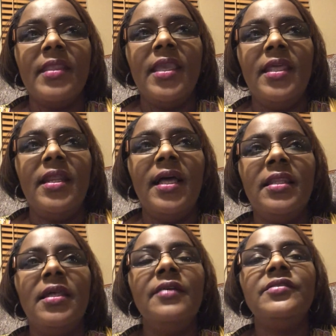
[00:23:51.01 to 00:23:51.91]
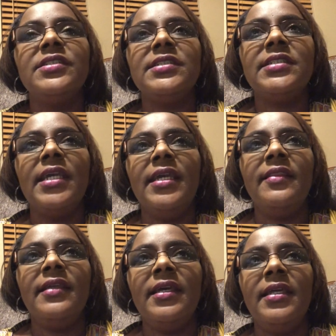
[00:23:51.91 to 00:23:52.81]
And I love to say
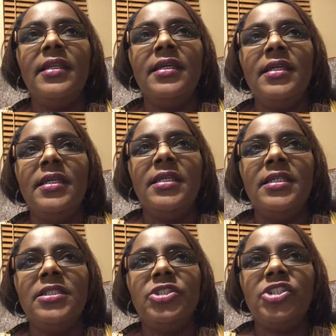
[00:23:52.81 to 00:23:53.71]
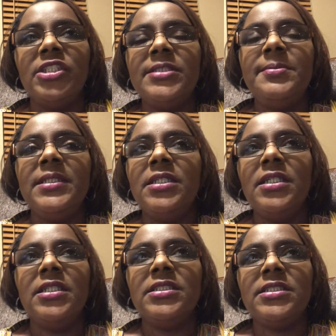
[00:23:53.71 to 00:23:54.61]
that just
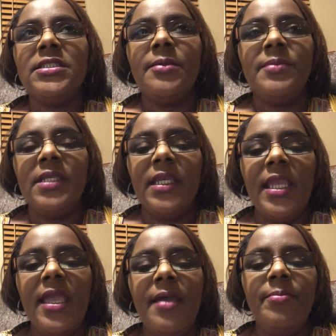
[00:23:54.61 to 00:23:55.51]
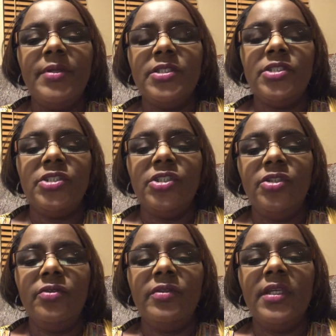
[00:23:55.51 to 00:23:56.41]
because something happens to
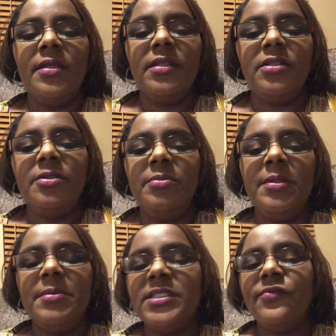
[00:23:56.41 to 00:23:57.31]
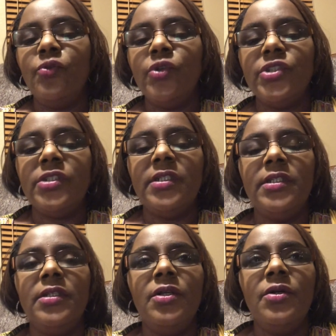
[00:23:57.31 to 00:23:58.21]
you that could be
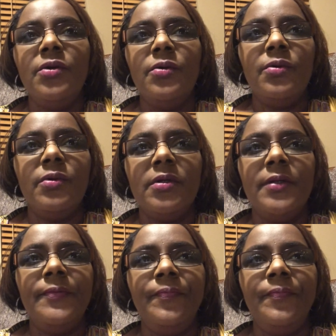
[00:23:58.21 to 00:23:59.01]
misfortunate or